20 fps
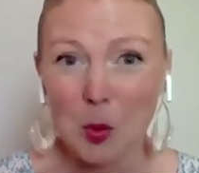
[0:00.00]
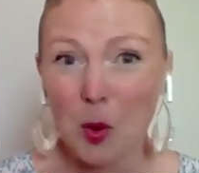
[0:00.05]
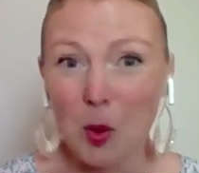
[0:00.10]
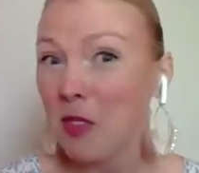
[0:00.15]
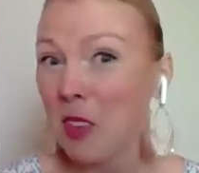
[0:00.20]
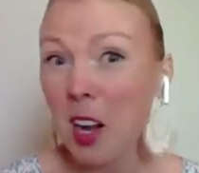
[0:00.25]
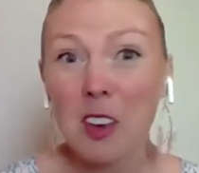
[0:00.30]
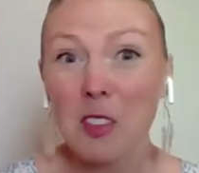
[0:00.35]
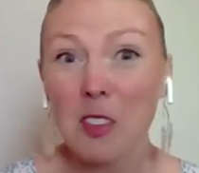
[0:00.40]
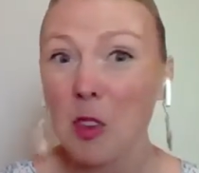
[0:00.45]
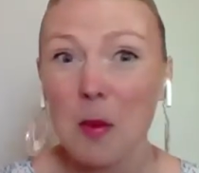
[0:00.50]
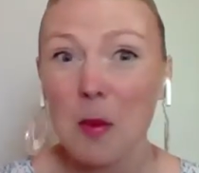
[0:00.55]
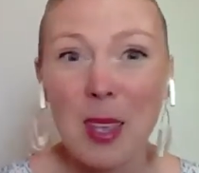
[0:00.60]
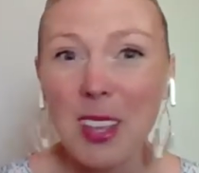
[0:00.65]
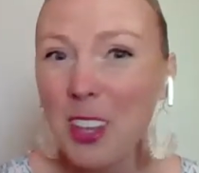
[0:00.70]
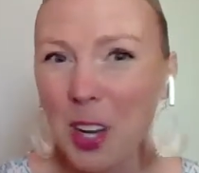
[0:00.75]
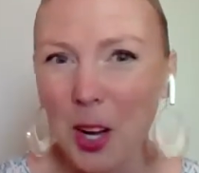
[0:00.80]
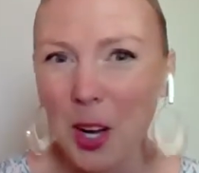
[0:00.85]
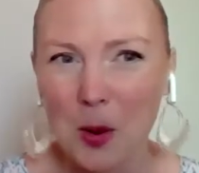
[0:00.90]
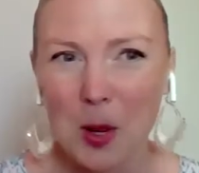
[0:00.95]
We're very
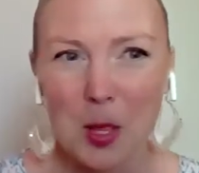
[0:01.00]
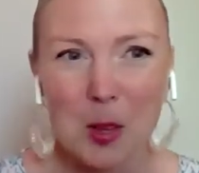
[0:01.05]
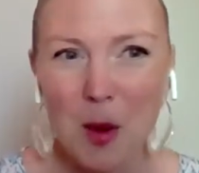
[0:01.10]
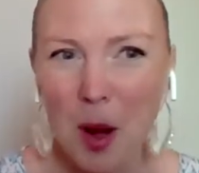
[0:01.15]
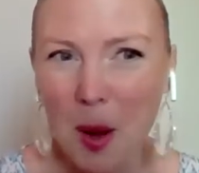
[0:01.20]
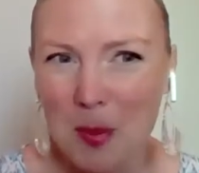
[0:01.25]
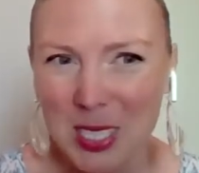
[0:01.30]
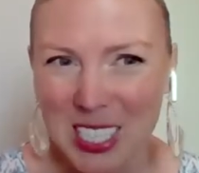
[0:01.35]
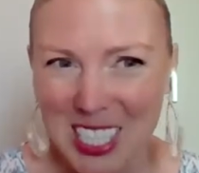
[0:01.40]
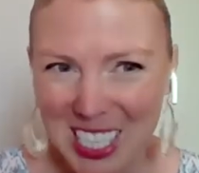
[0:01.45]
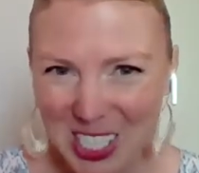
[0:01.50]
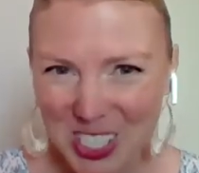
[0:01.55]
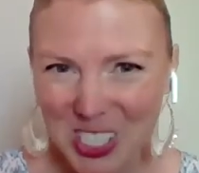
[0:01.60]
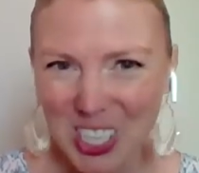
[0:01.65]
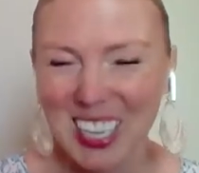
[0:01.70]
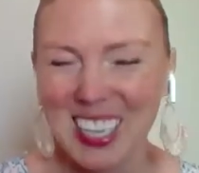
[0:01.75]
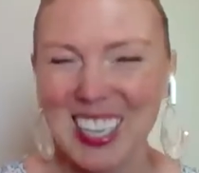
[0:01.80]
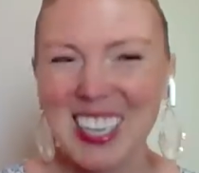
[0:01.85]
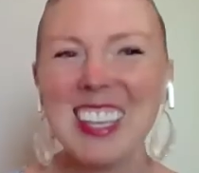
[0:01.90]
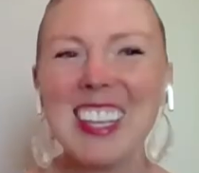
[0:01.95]
familiar with
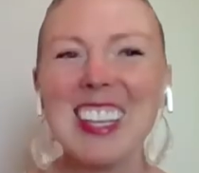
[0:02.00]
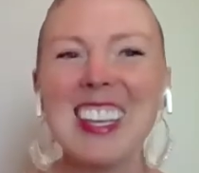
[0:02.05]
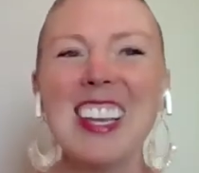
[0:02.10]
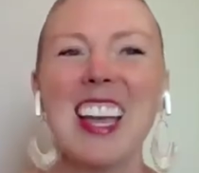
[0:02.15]
repetition.